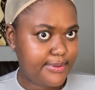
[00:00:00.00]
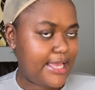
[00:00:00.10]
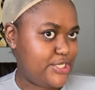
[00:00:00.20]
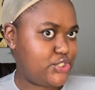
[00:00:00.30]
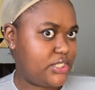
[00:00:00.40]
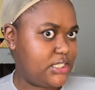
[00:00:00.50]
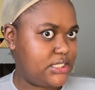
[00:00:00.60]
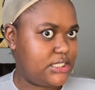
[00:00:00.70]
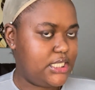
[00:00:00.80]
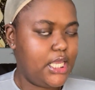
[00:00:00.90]
As you can
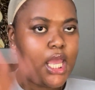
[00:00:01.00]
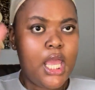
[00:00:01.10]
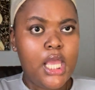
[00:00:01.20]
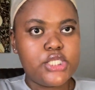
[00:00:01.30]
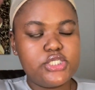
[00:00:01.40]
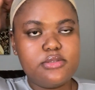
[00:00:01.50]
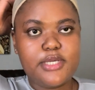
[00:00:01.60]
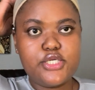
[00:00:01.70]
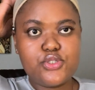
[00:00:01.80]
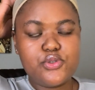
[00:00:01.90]
see, just
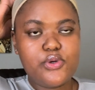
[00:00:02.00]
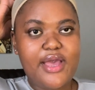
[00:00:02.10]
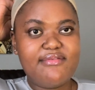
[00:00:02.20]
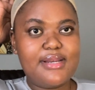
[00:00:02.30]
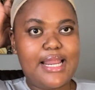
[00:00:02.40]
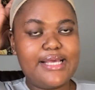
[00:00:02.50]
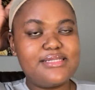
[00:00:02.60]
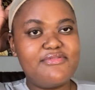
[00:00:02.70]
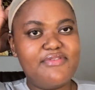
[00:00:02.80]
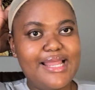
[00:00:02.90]
make sure you have a
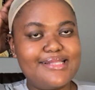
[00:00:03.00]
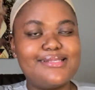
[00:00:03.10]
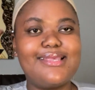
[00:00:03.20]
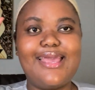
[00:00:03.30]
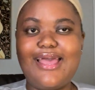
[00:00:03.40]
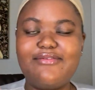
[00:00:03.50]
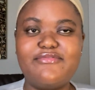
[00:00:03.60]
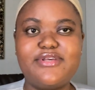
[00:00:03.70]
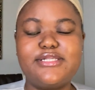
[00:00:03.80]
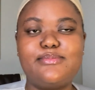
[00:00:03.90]
nice flat
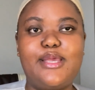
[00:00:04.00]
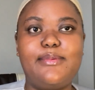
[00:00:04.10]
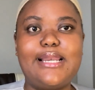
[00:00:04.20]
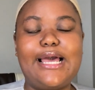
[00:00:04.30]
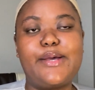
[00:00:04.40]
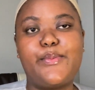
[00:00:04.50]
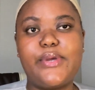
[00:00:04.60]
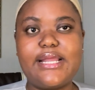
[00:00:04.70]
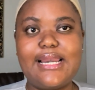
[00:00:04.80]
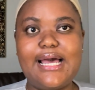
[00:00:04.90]
canvas, maybe like
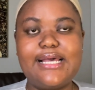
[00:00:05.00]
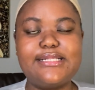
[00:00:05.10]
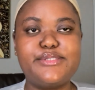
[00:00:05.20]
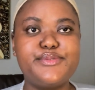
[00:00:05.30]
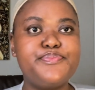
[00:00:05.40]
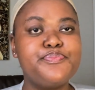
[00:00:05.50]
wig lines.